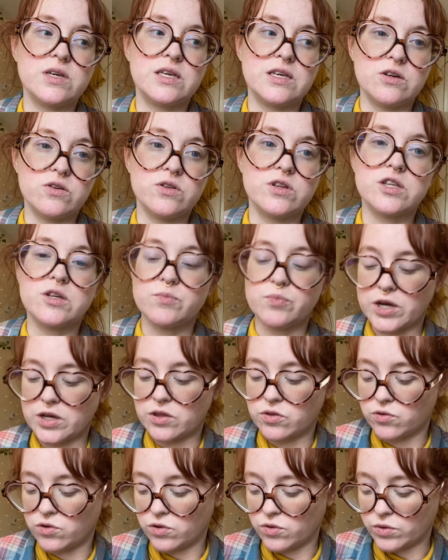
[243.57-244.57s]
yielded the
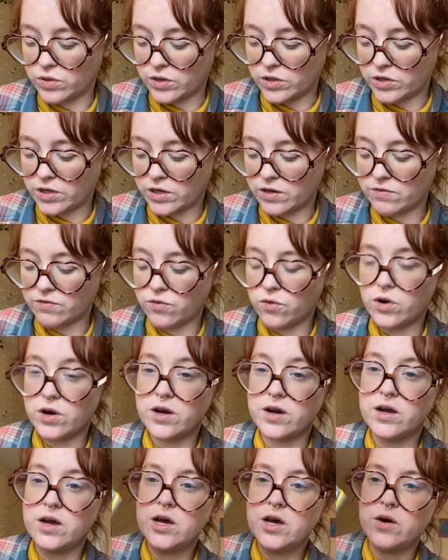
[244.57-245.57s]
breakthrough you were looking
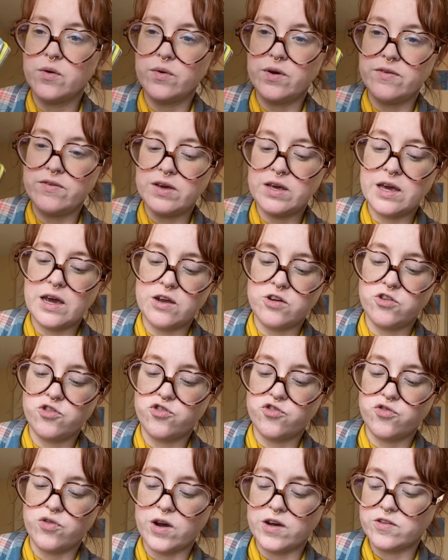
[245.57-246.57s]
for. We've
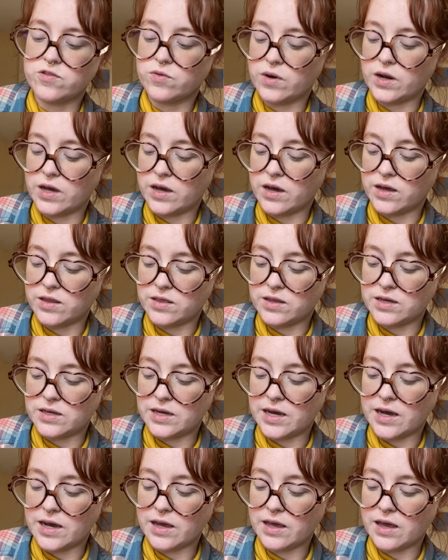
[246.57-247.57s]
engaged trust when I cut the
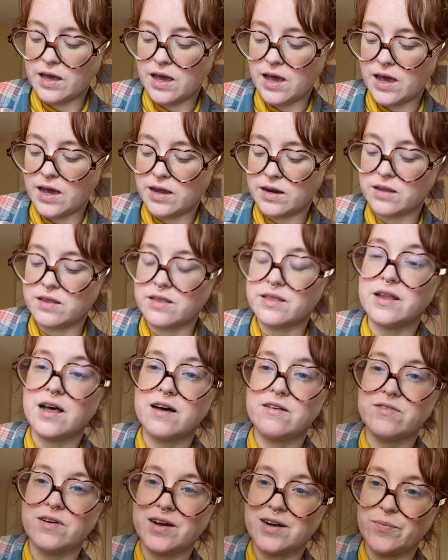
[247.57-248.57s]
deck and
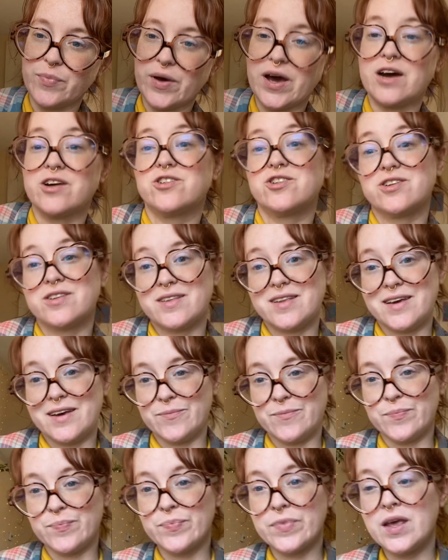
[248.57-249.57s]
love
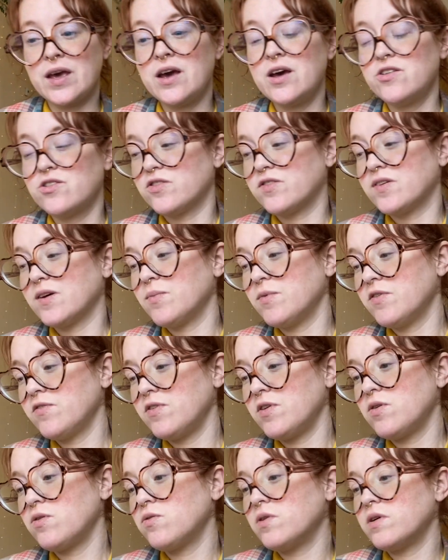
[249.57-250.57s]
unabashedly. So some of
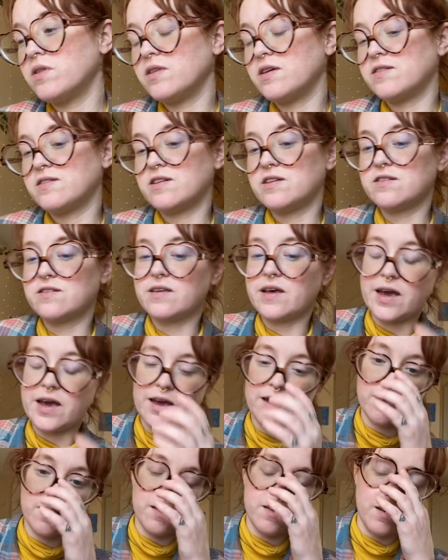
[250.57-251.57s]
you, this is
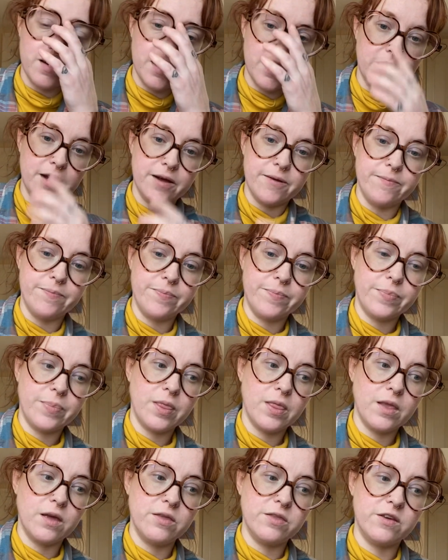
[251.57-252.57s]
like, um,
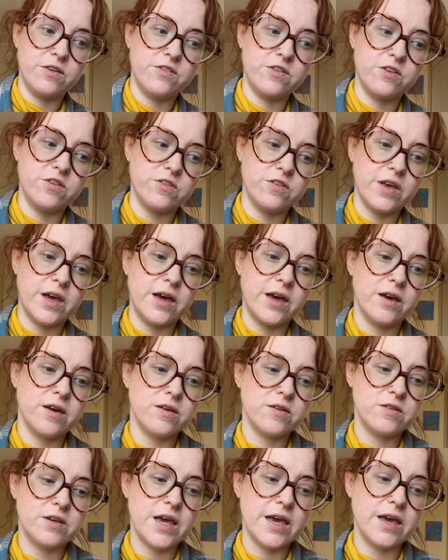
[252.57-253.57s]
this is like
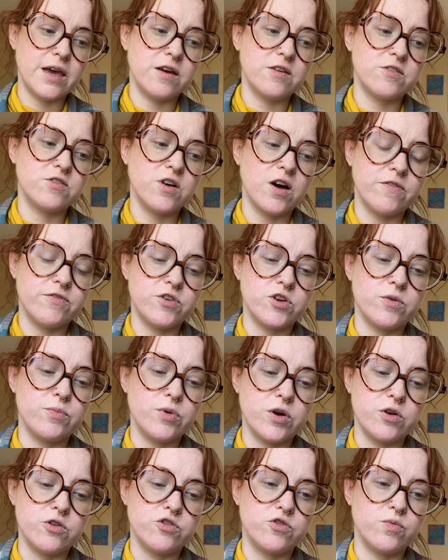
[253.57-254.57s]
taking a softer
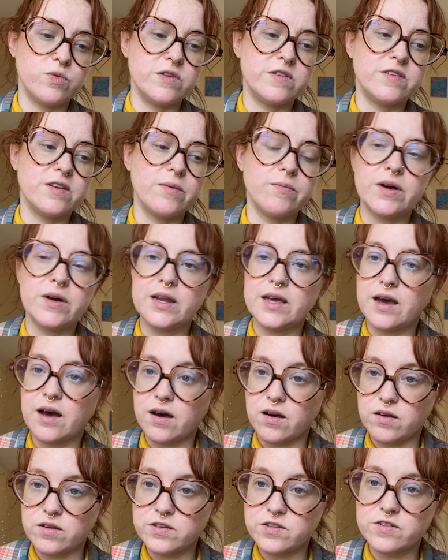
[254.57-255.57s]
approach with somebody
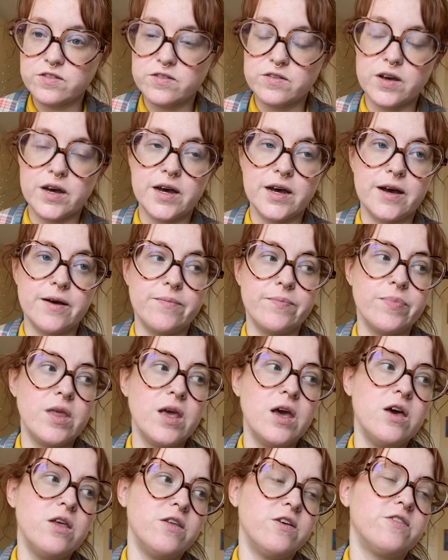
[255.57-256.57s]
else. Um,
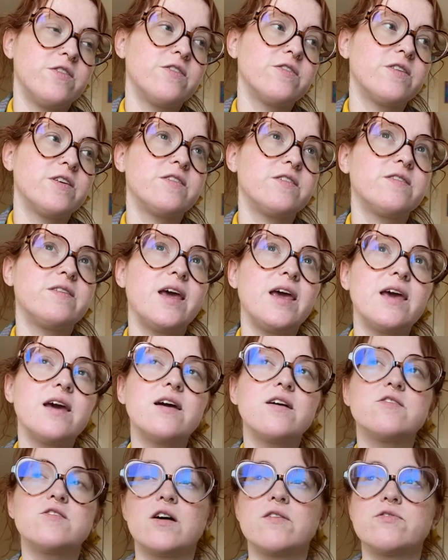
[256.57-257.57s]
this is this is taking
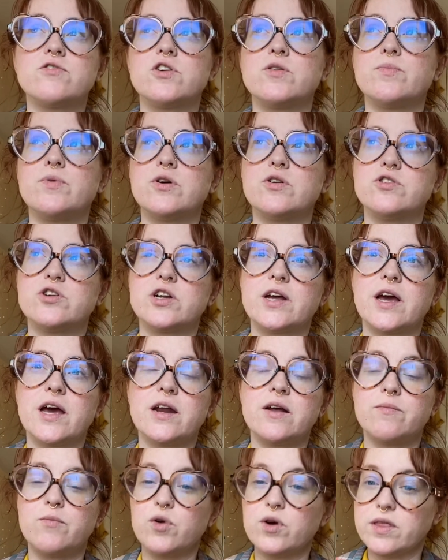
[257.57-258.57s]
a softer approach and again,
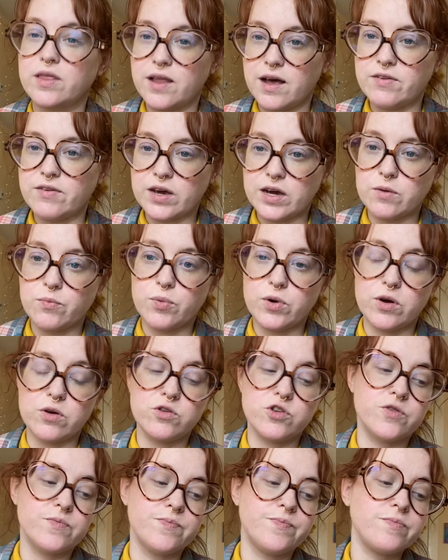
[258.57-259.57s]
a more loving
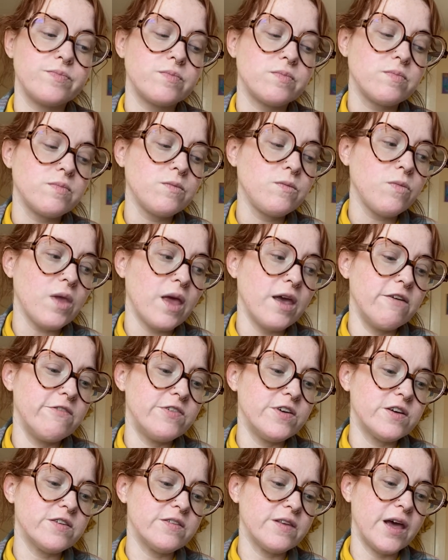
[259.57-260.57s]
approach. It
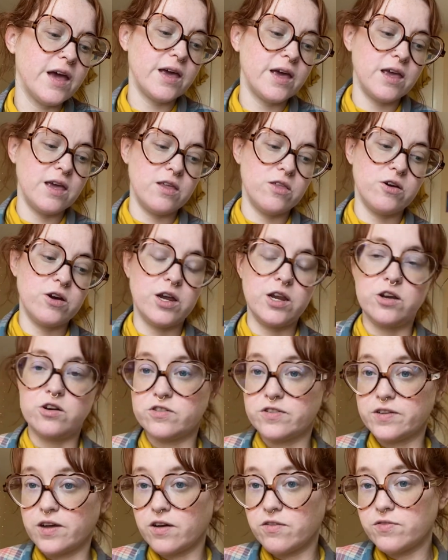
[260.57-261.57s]
feels like either in your
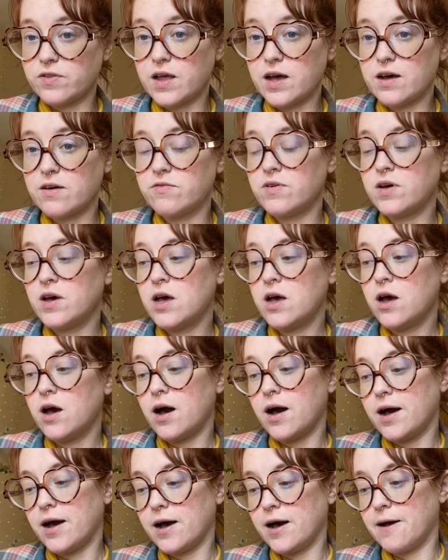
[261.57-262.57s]
self-love,
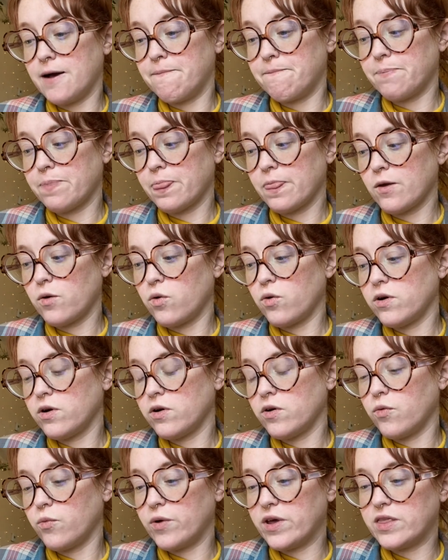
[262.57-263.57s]
um,
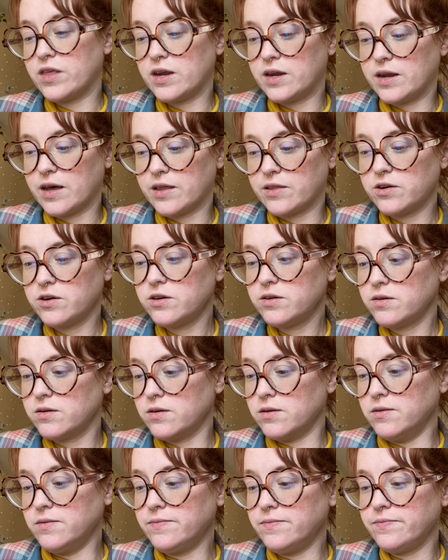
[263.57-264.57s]
or with another.
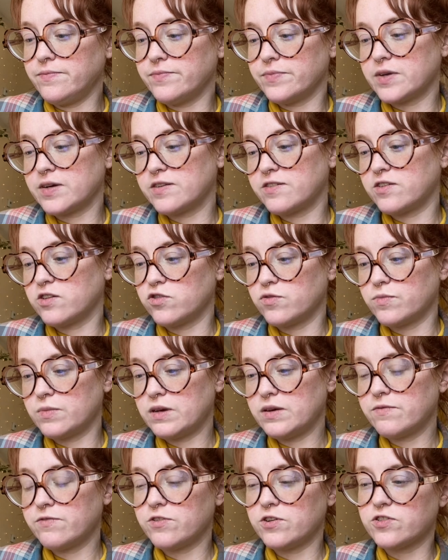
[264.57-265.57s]
excuse
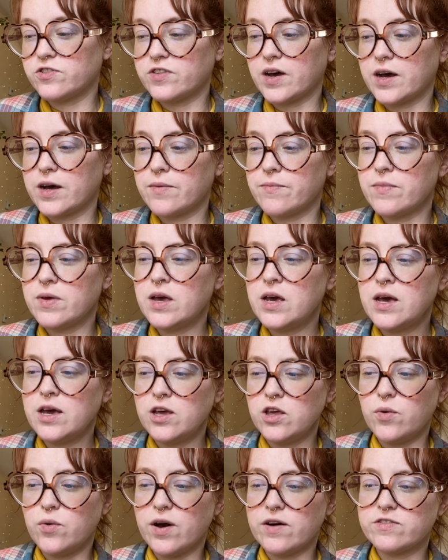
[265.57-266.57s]
me. For some,
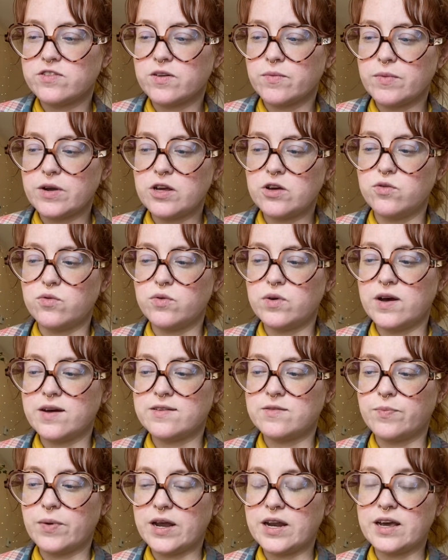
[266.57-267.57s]
you have somebody who
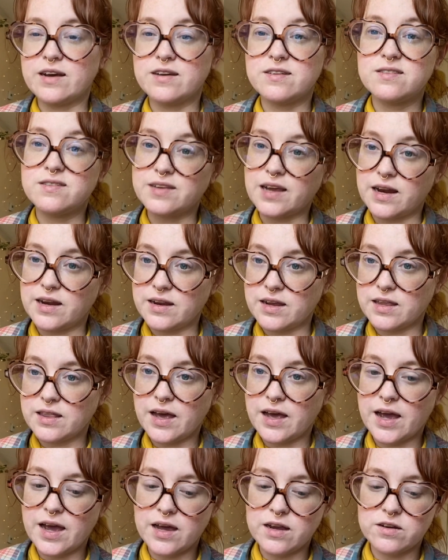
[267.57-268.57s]
has been extending
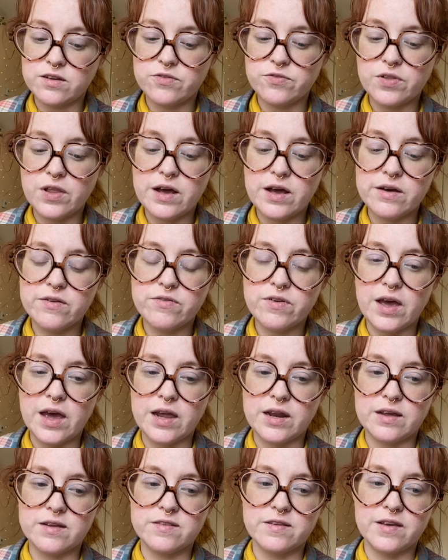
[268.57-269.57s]
the hand of love
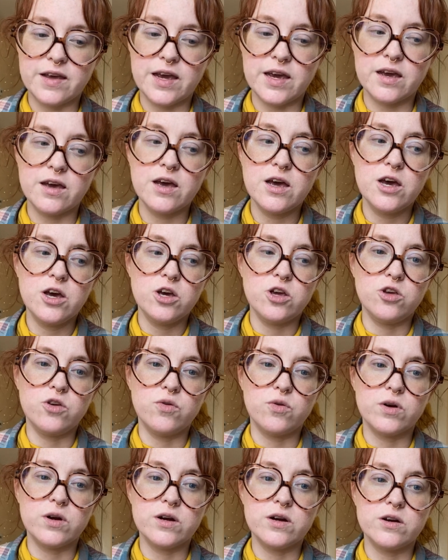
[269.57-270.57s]
and it's like
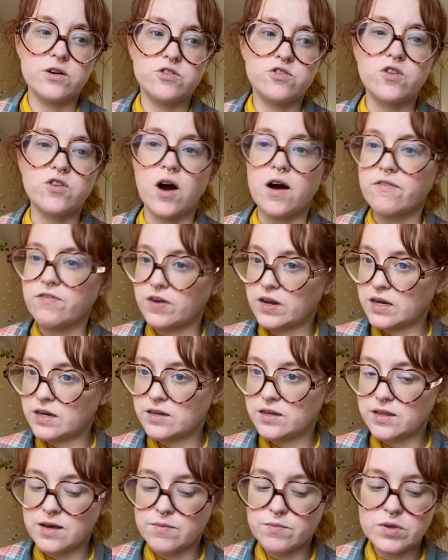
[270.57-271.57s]
you're softening
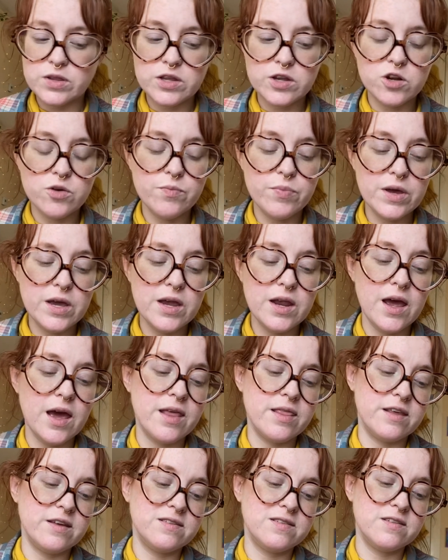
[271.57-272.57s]
to them a little bit.
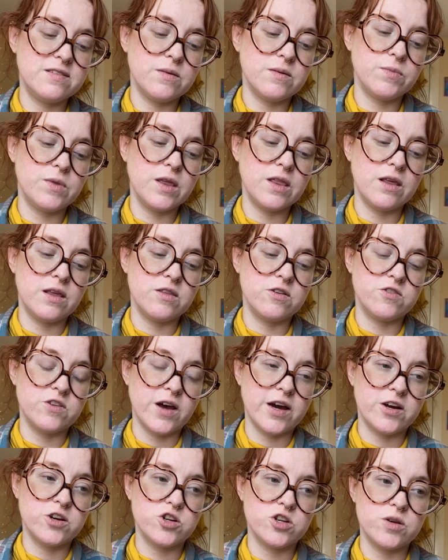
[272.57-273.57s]
And this is something that there's
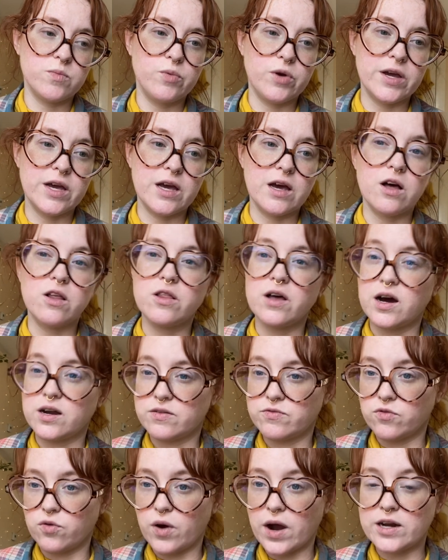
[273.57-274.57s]
actually bringing a lot
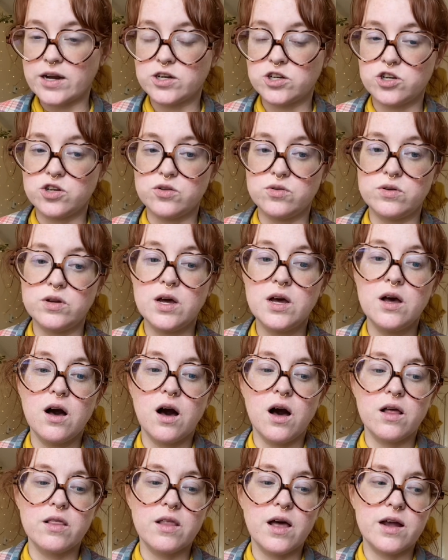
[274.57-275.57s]
of gratitude,
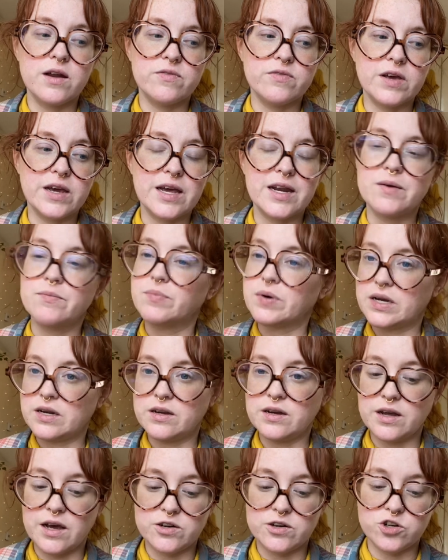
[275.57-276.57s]
a lot of like an
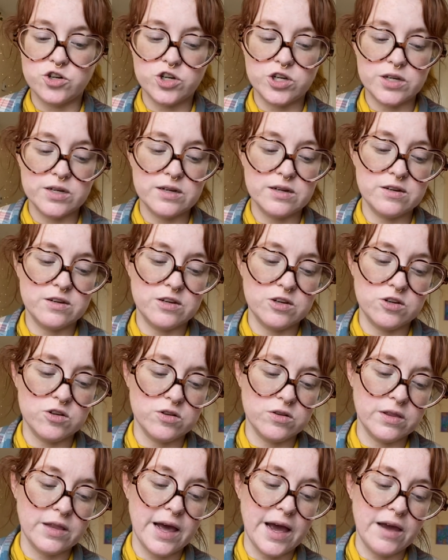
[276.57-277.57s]
abundant energy into
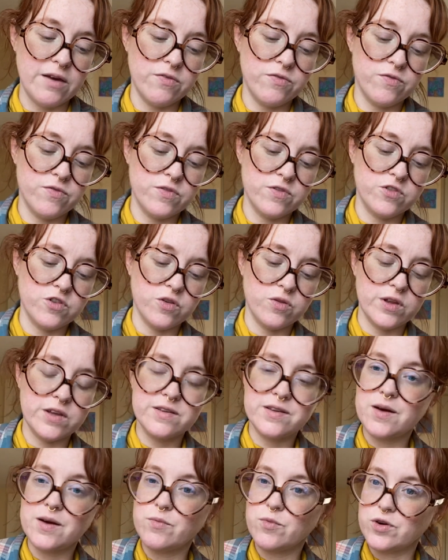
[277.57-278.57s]
your life. So
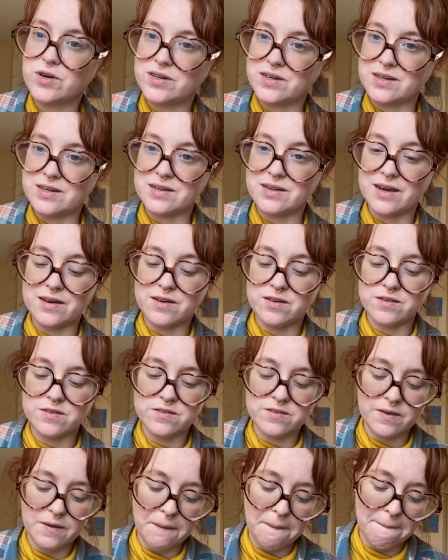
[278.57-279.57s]
let's get more details.